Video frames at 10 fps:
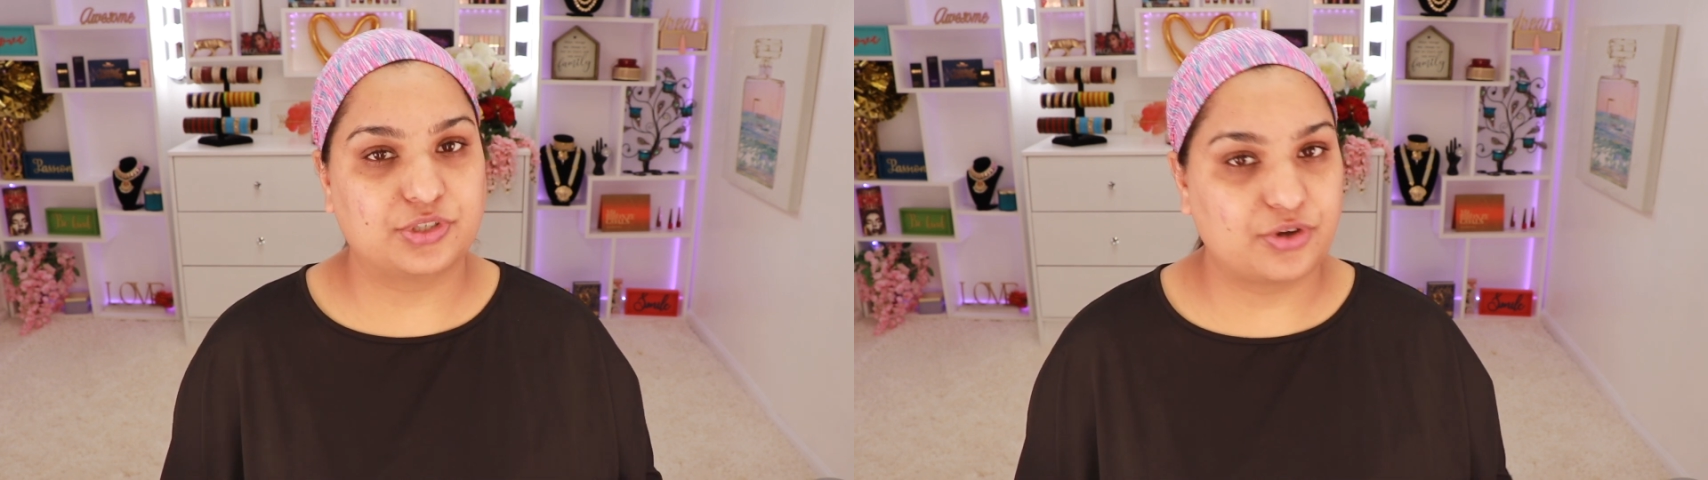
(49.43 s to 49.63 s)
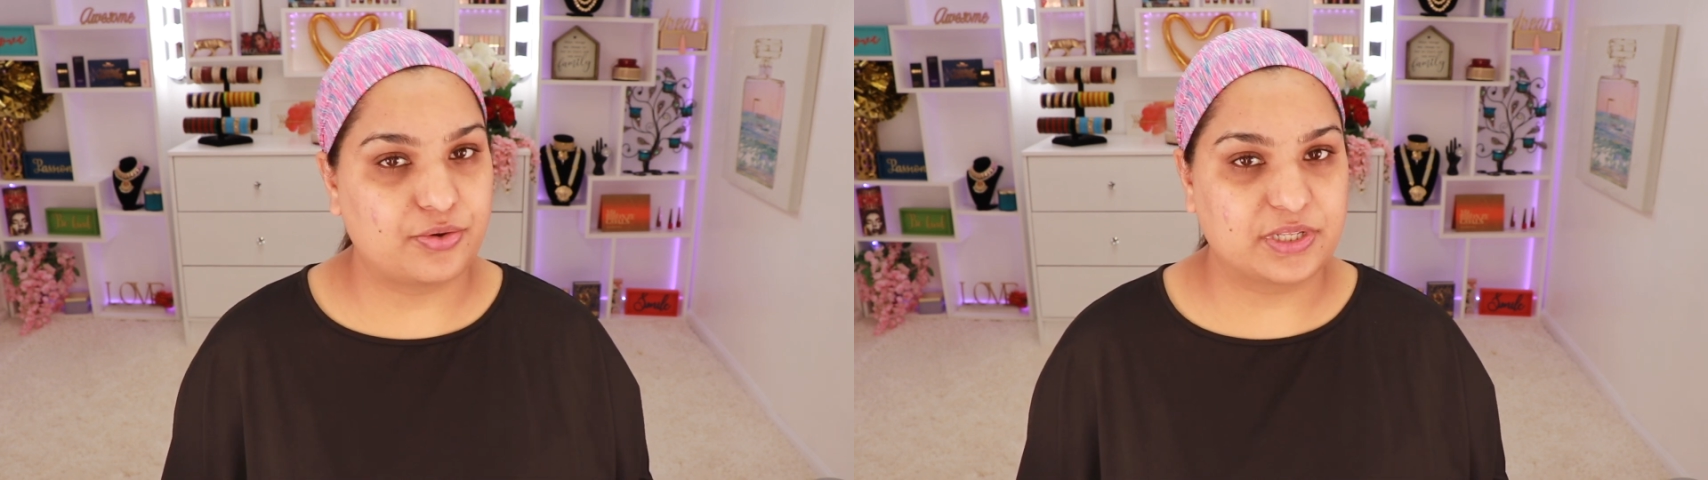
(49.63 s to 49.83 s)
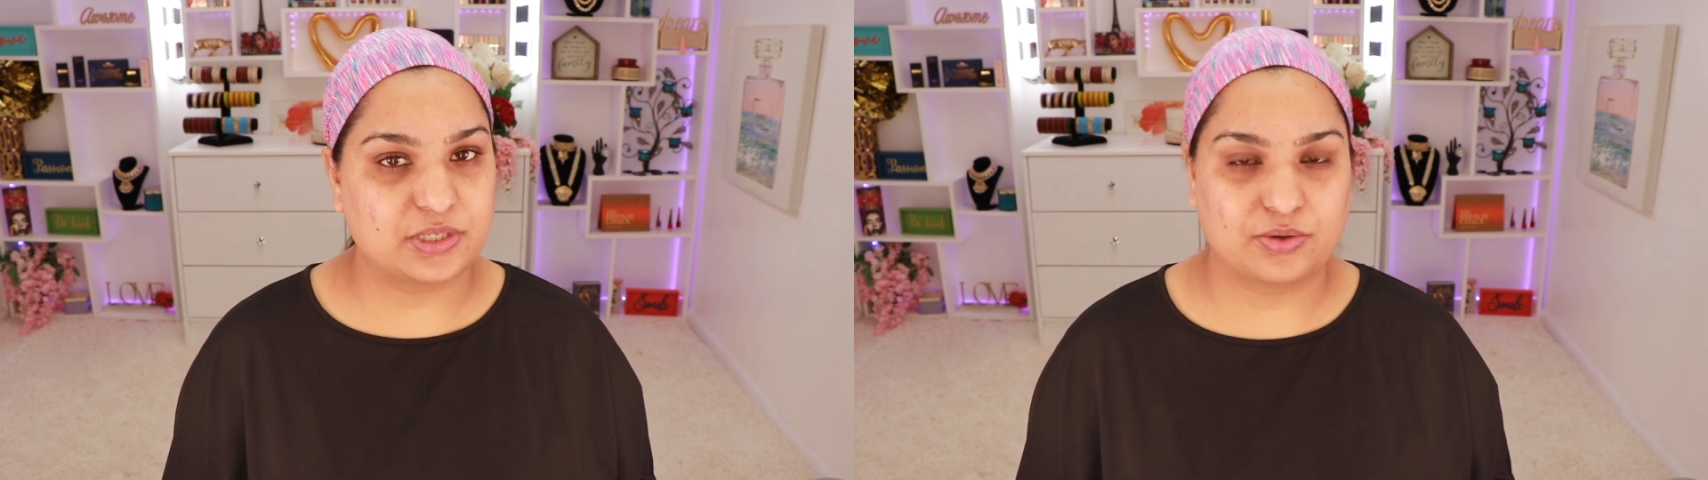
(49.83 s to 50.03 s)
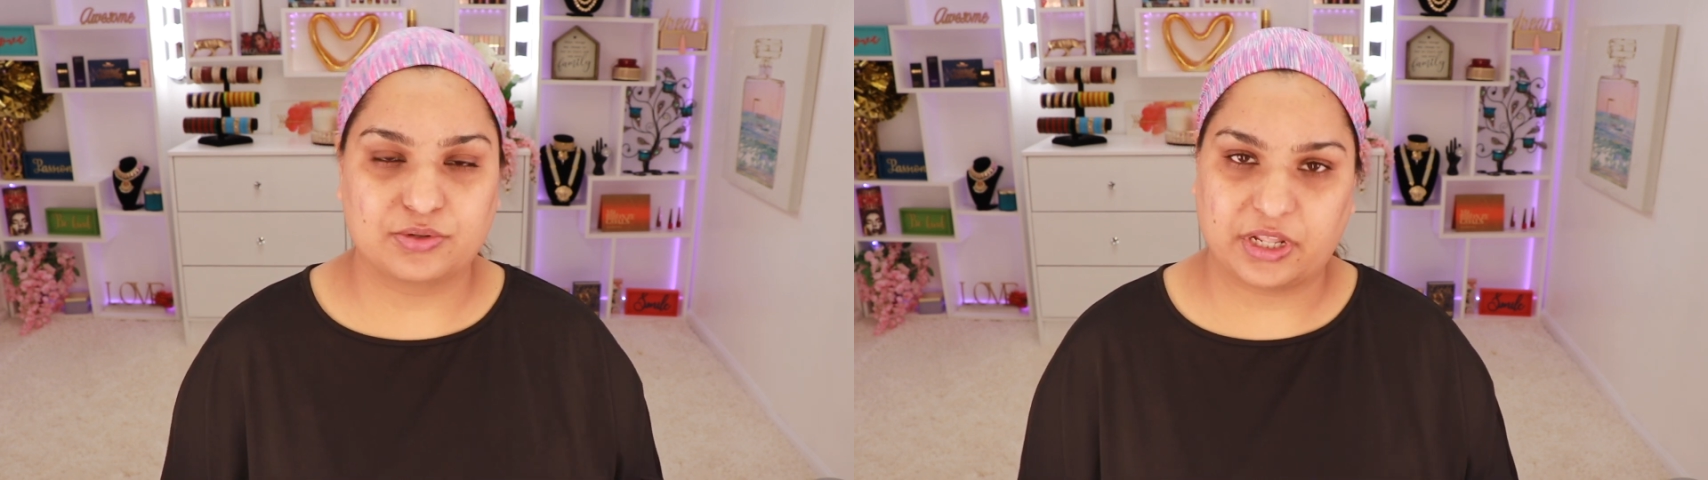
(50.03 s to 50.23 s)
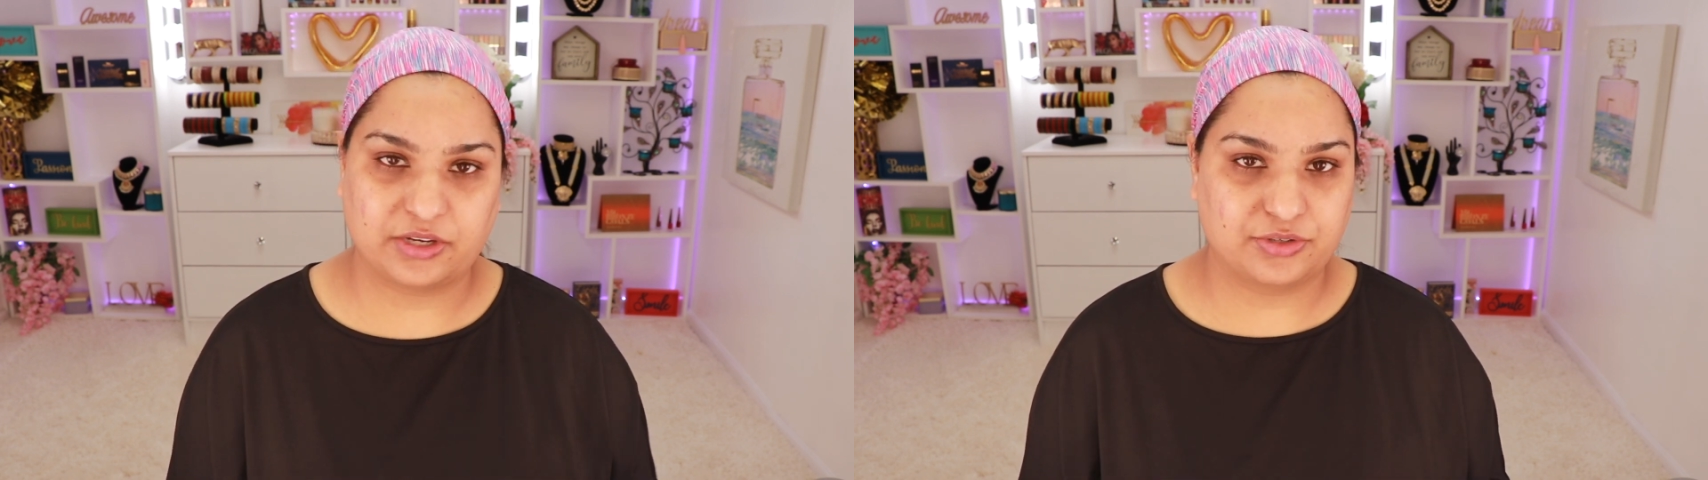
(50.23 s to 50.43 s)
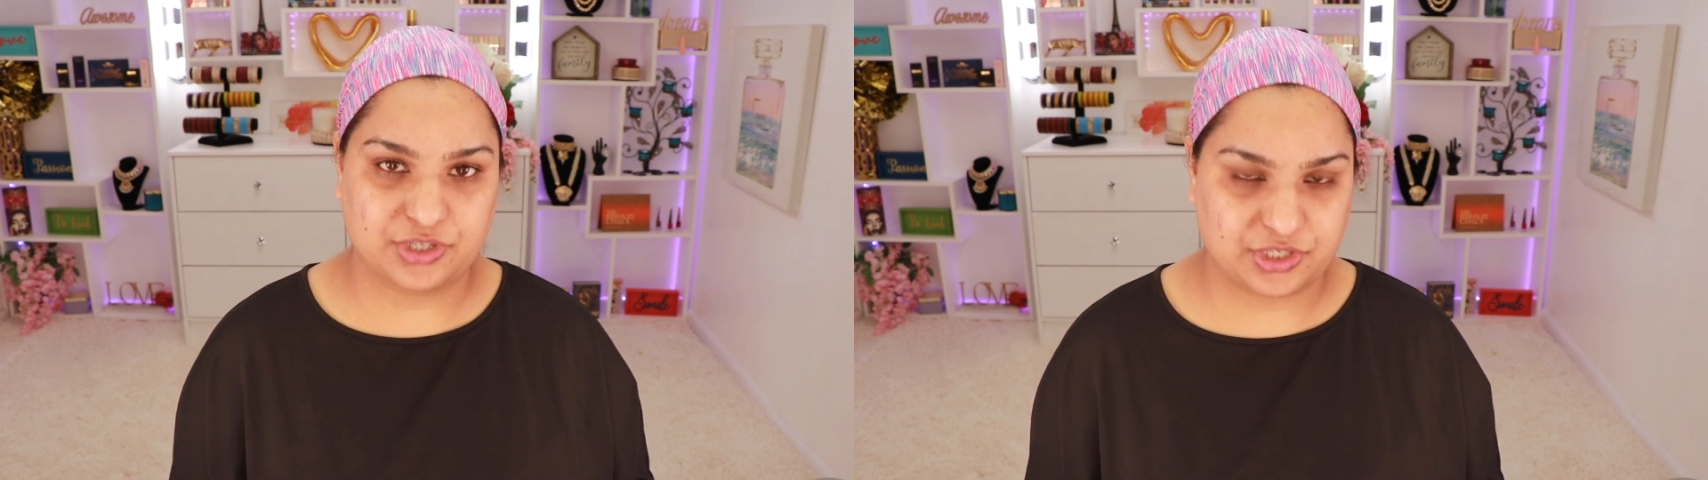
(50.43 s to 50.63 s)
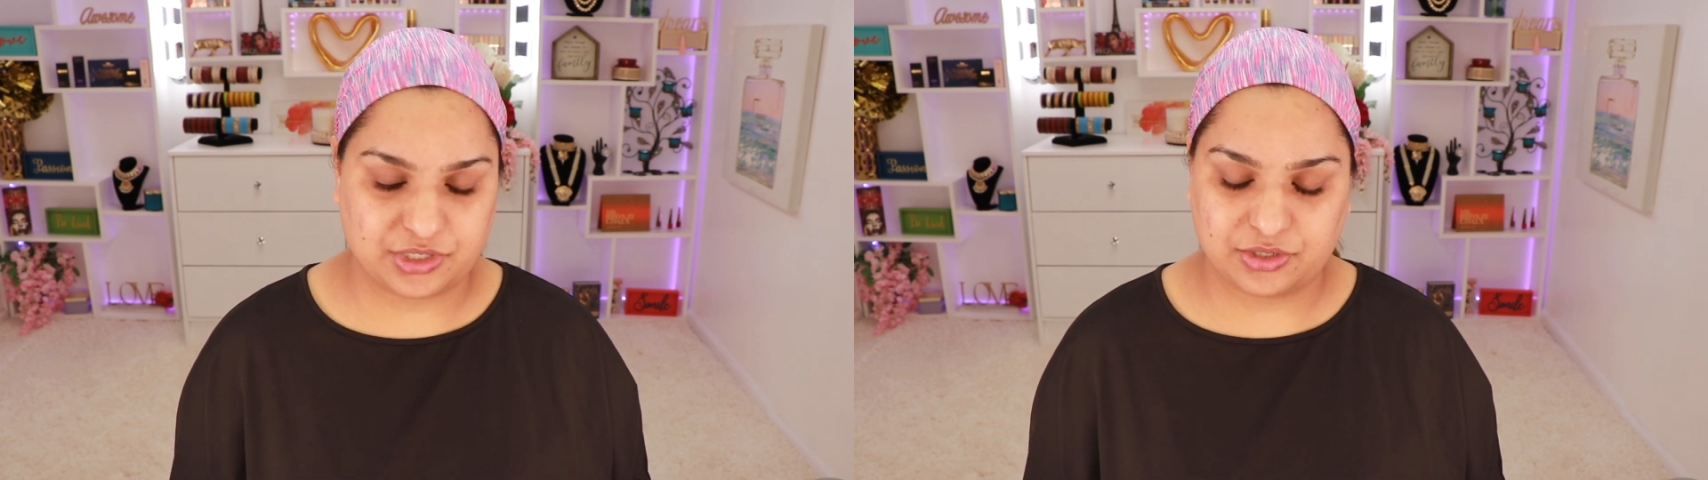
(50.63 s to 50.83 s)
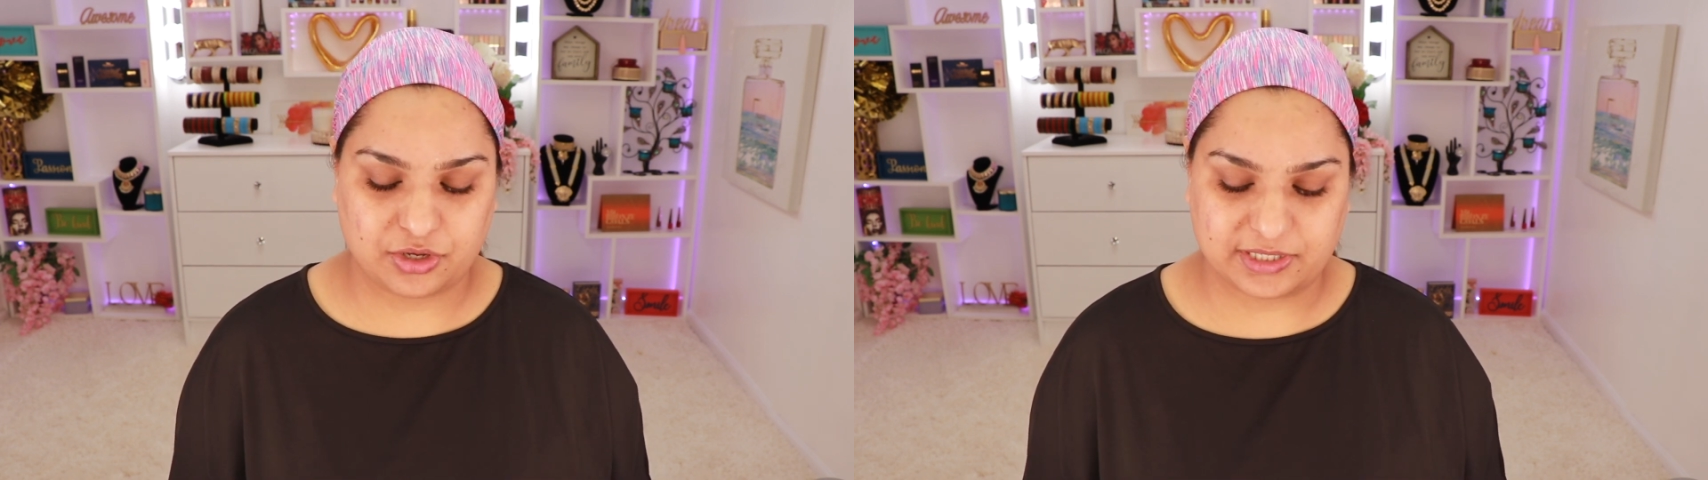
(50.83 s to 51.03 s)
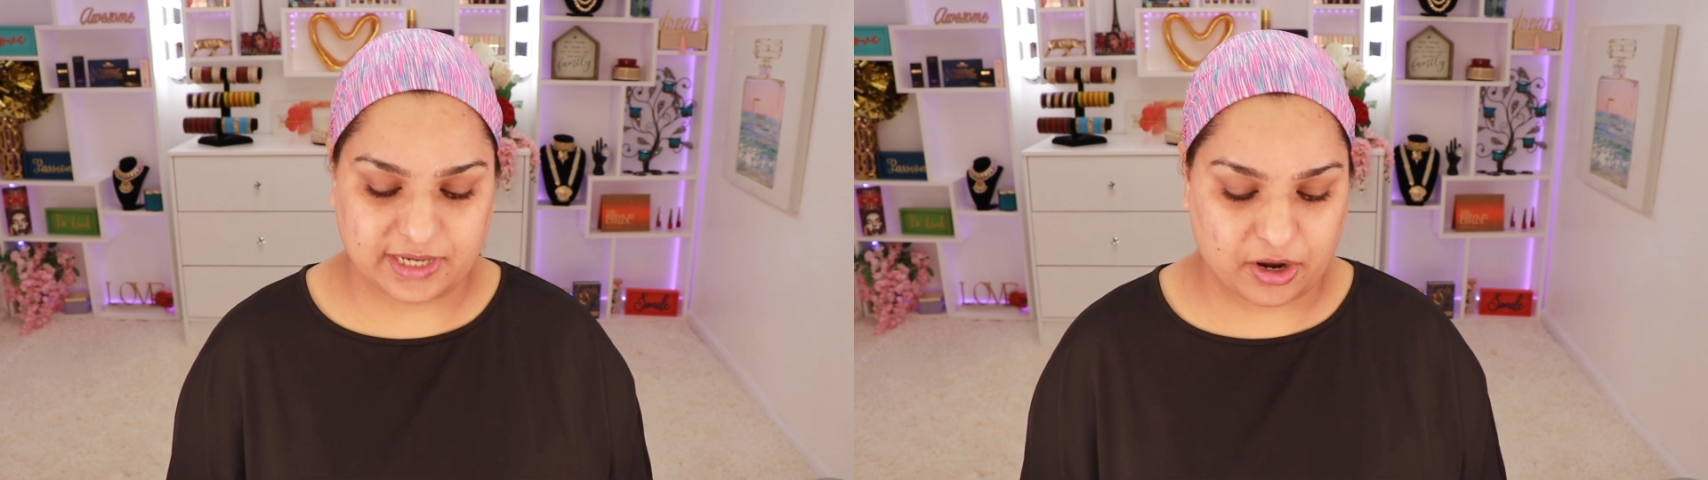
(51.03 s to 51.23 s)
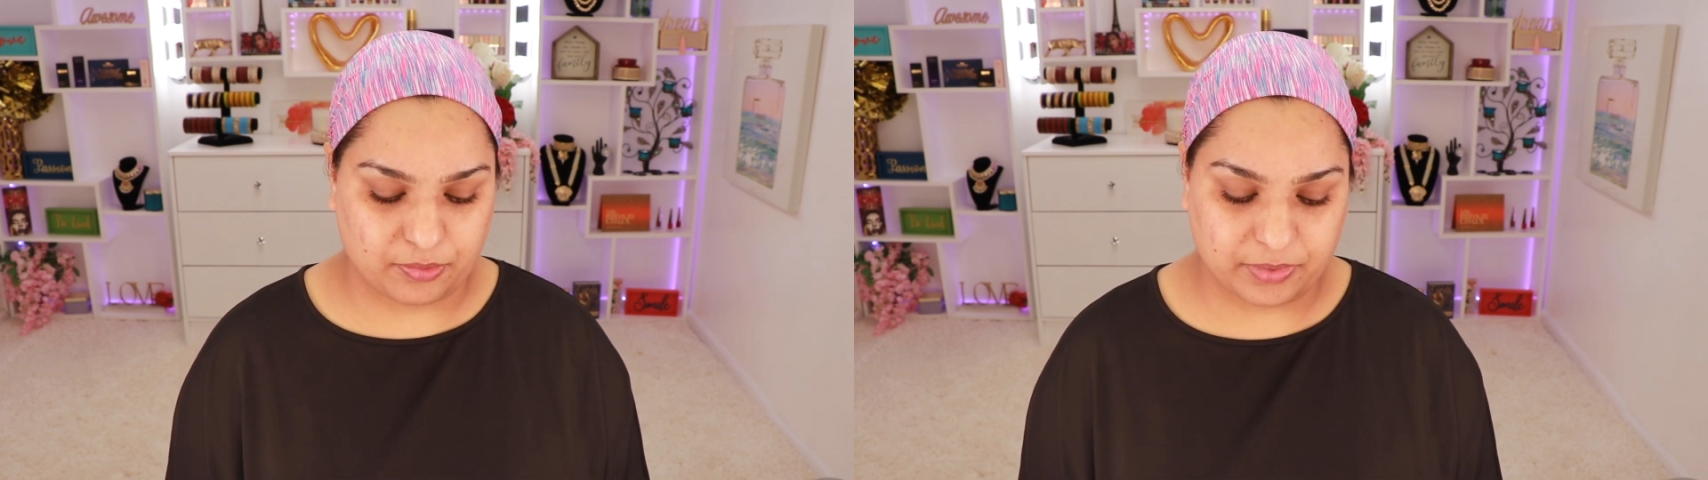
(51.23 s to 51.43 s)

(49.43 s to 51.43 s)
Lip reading: it's old and you just toss it out.